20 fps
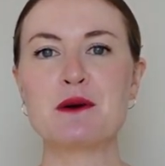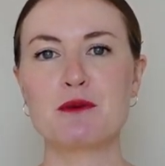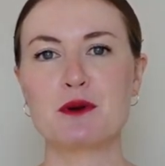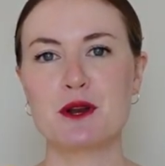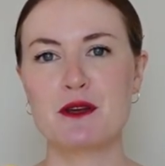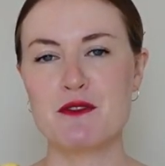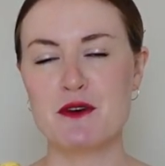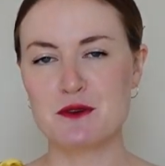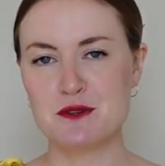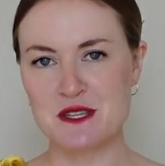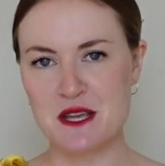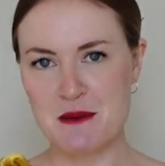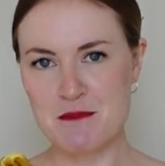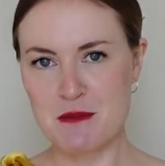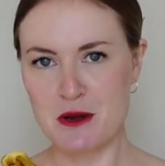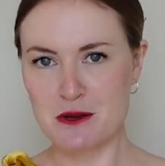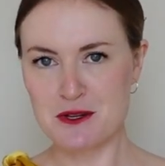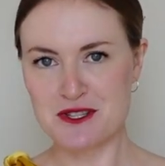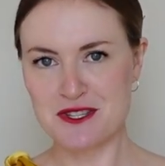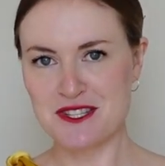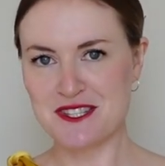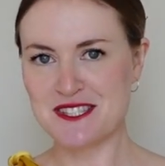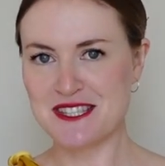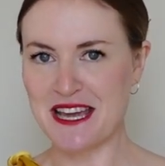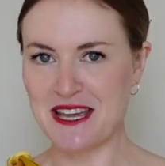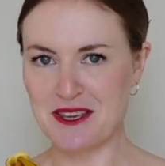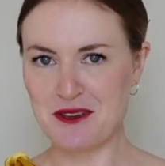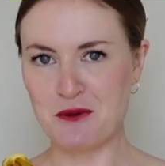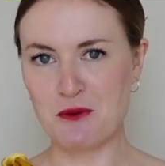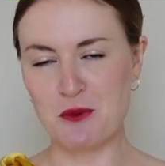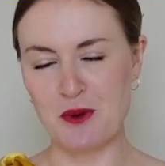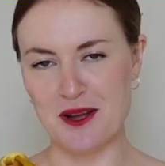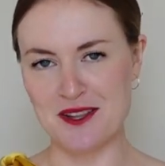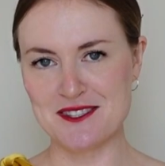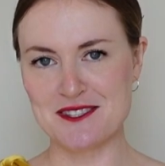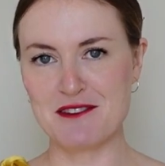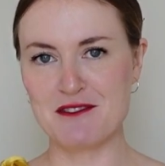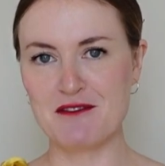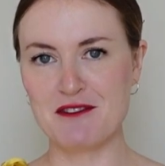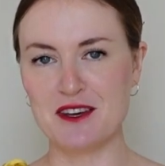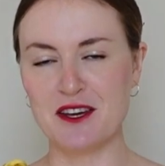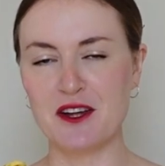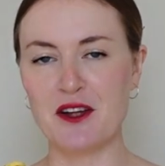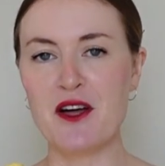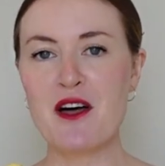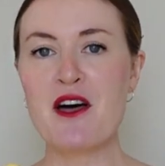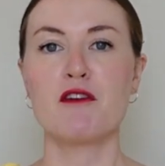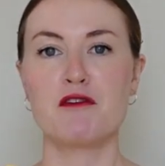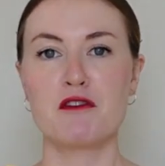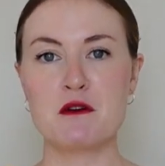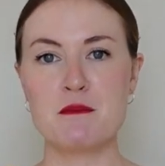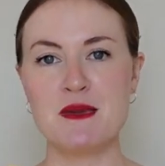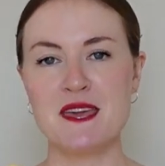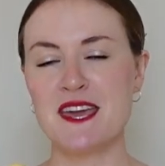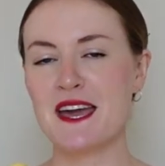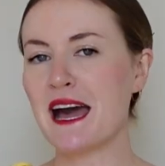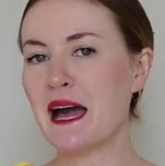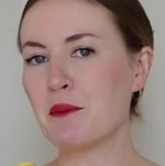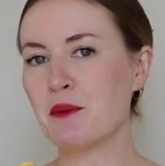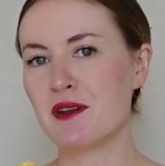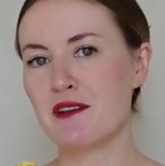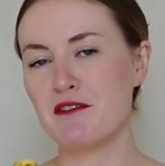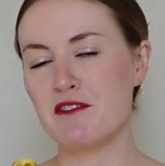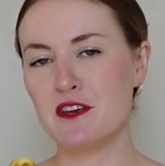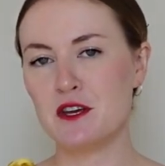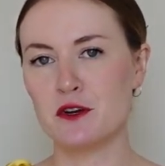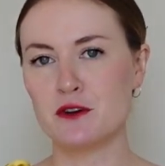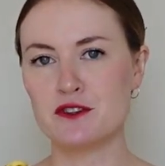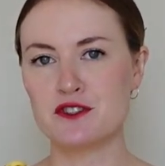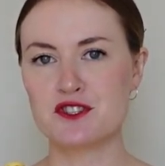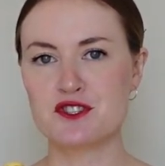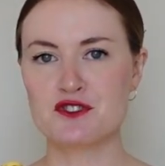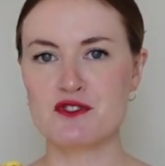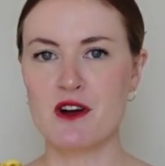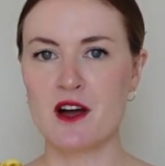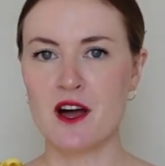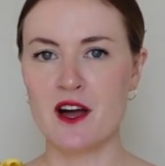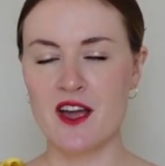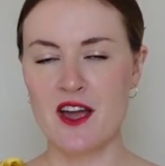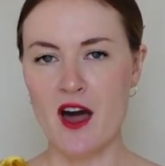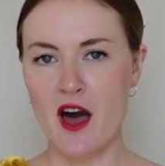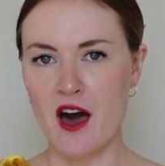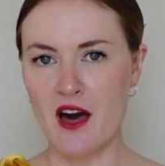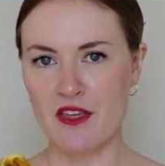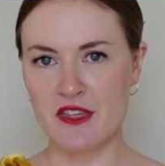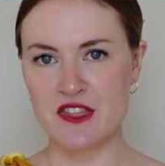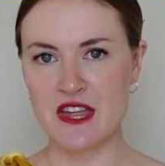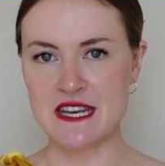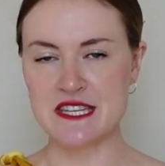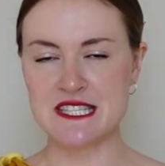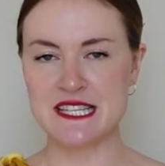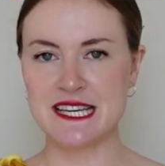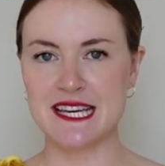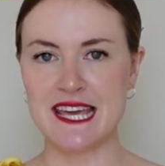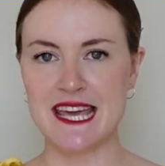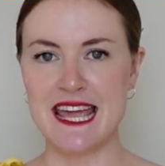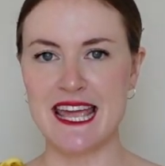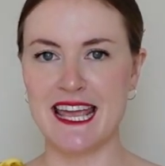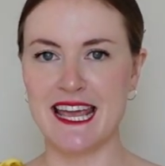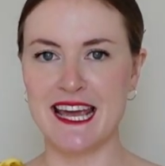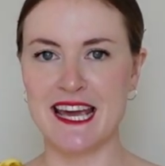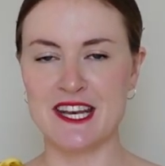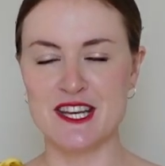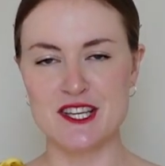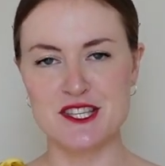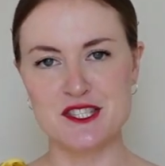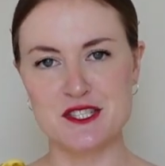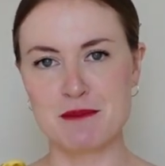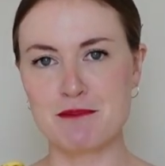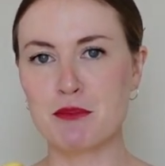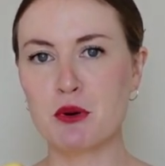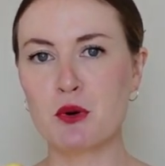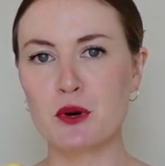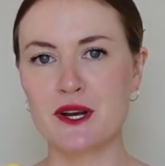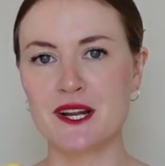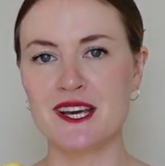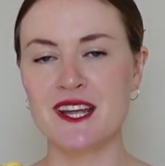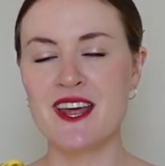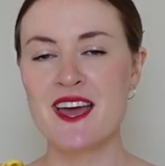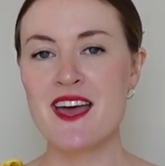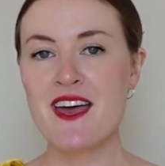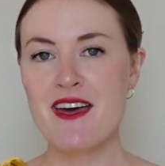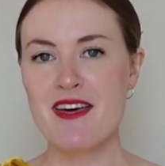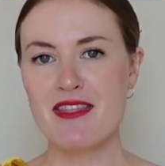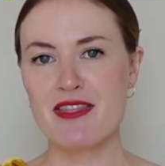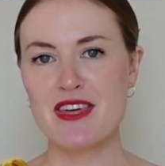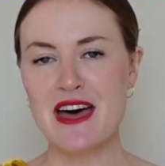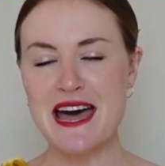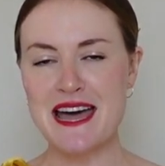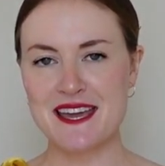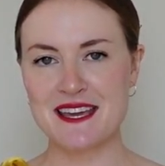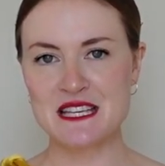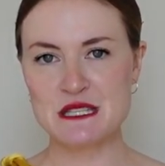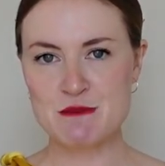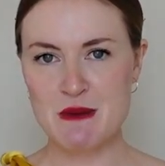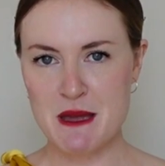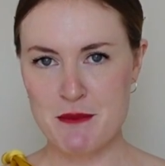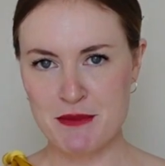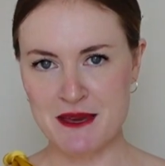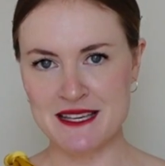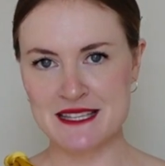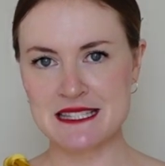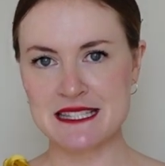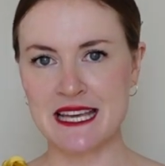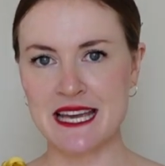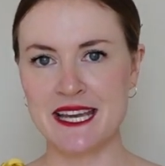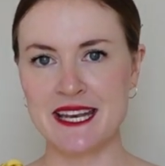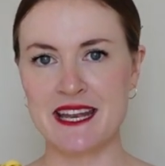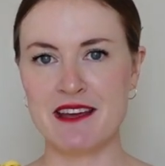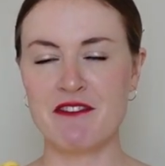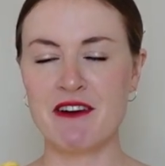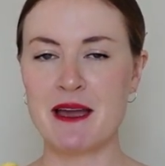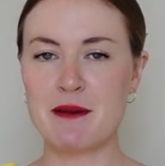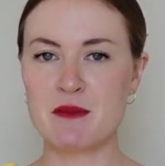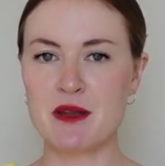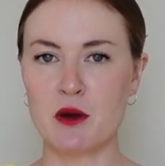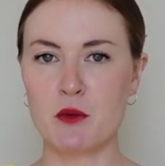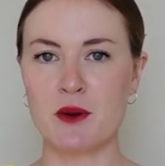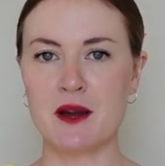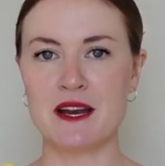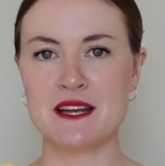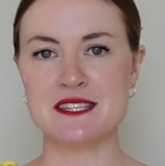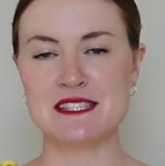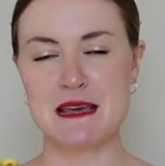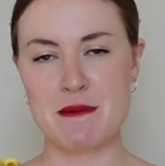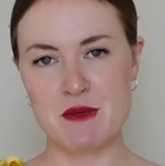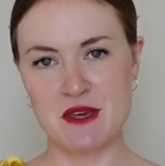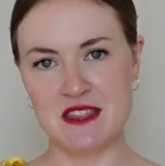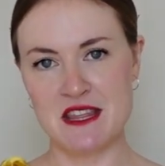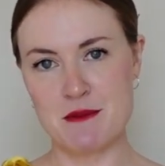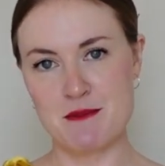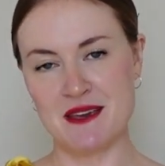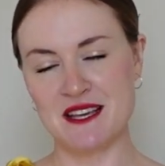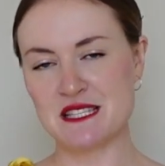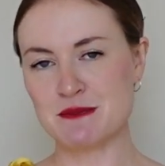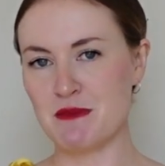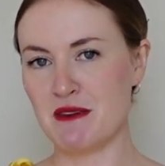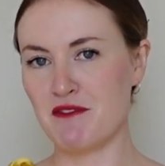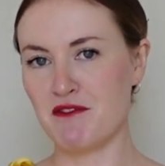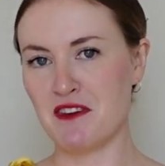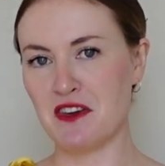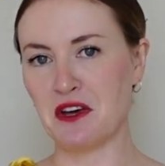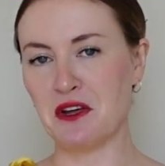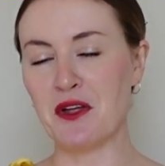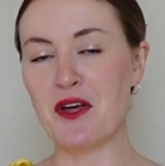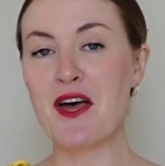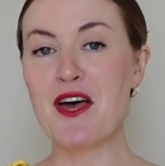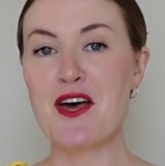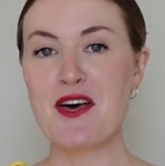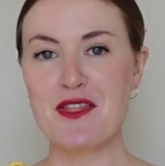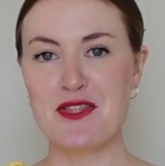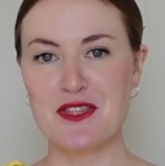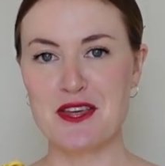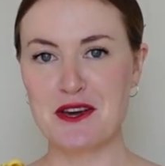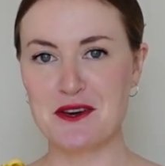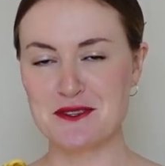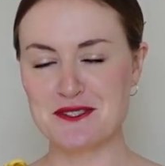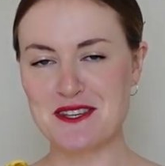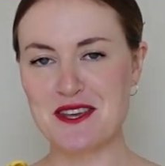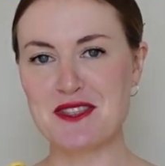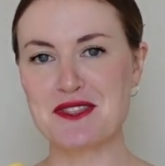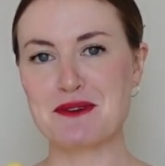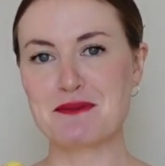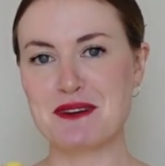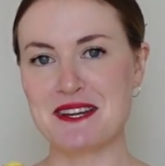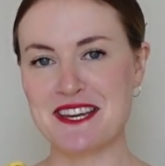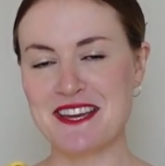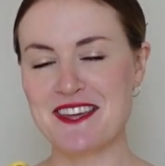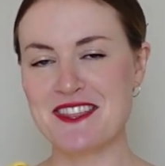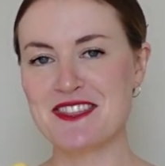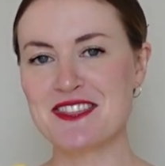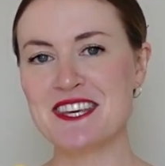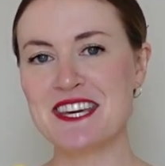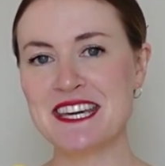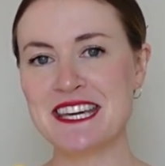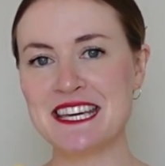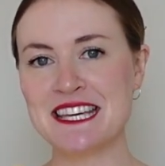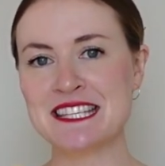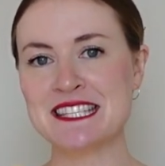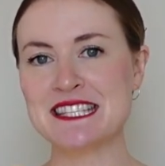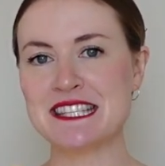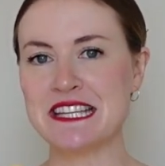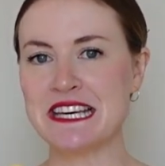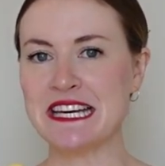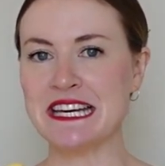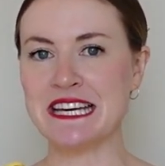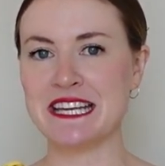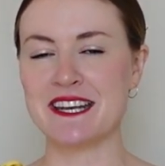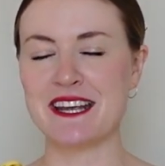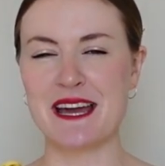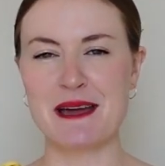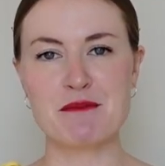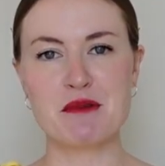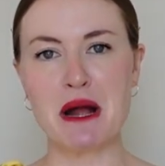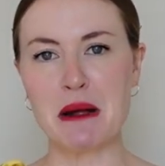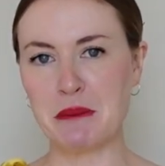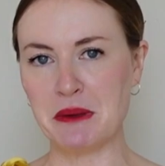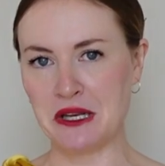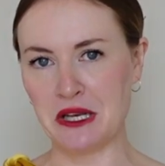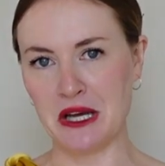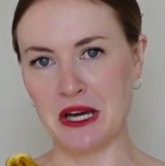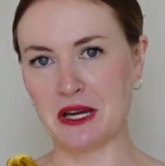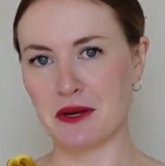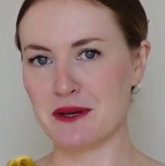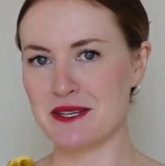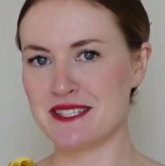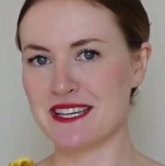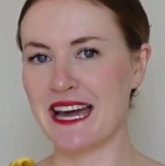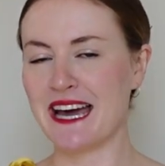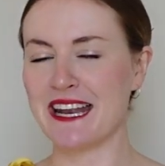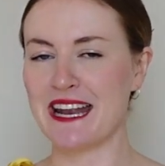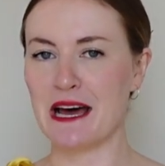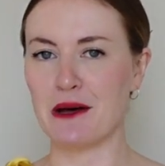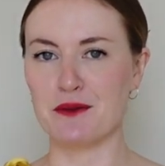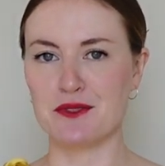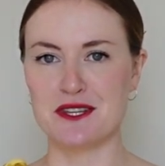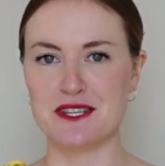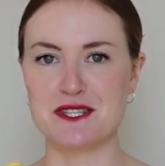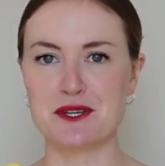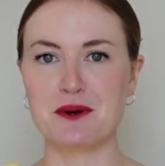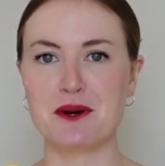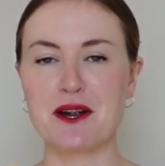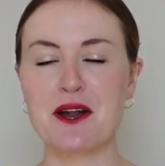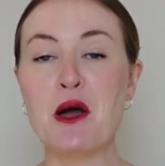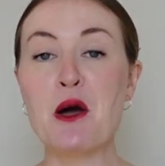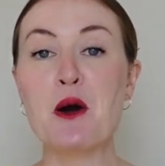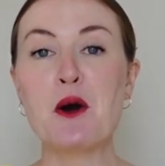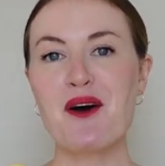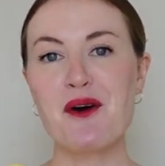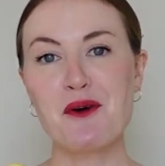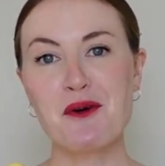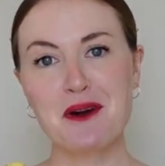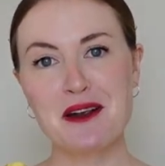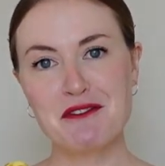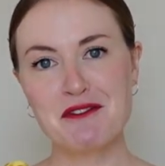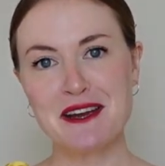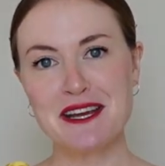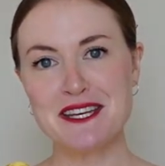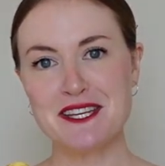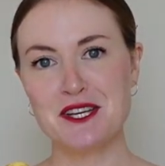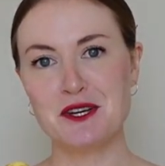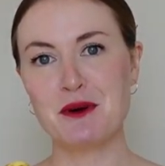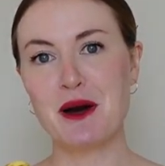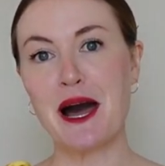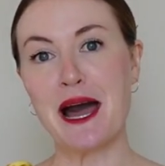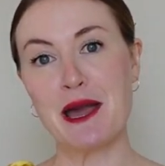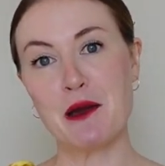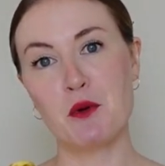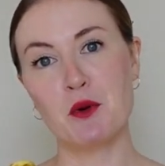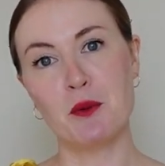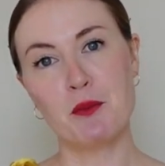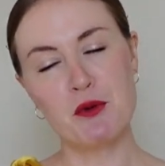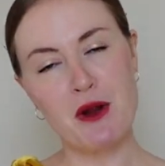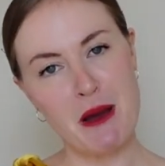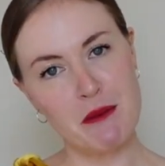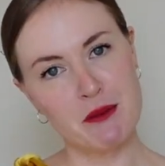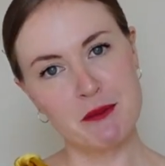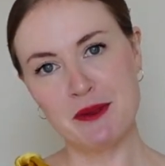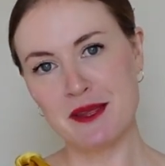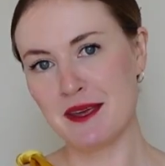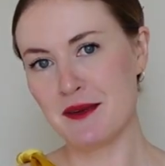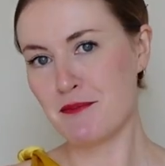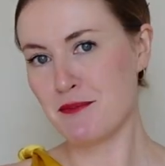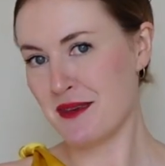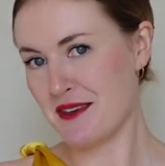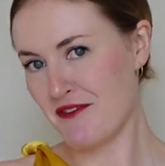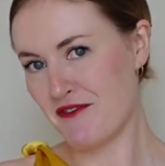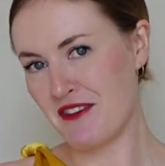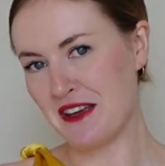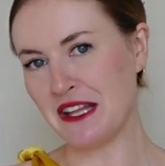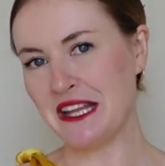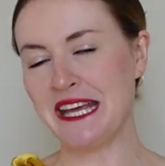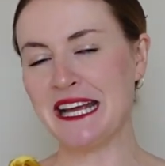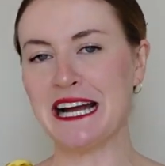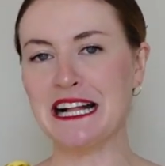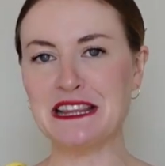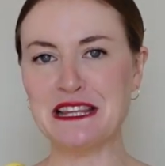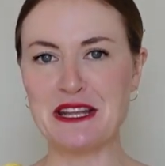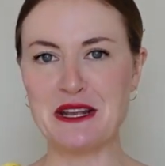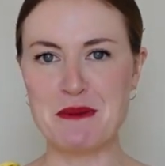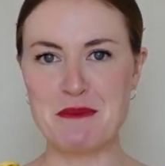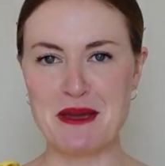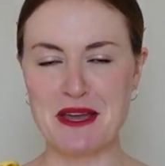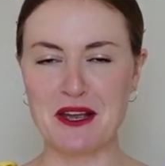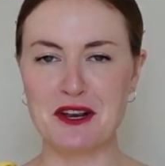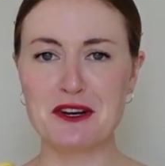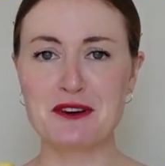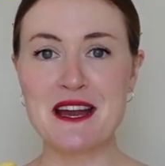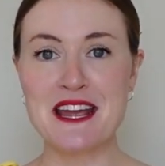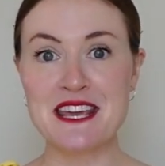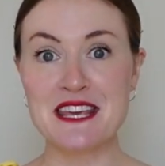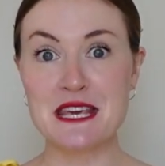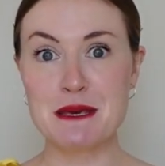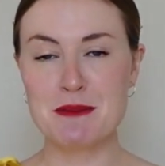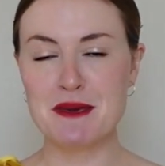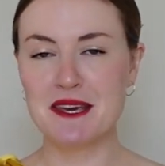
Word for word: What are those emotions that you want to feel? For me, I want to feel strong, authentic, and supported. That is my baseline. If I'm not wearing something that makes me feel those three things, then I'm probably not going to head out the door. Or if I do, I will probably be feeling a little bit cranky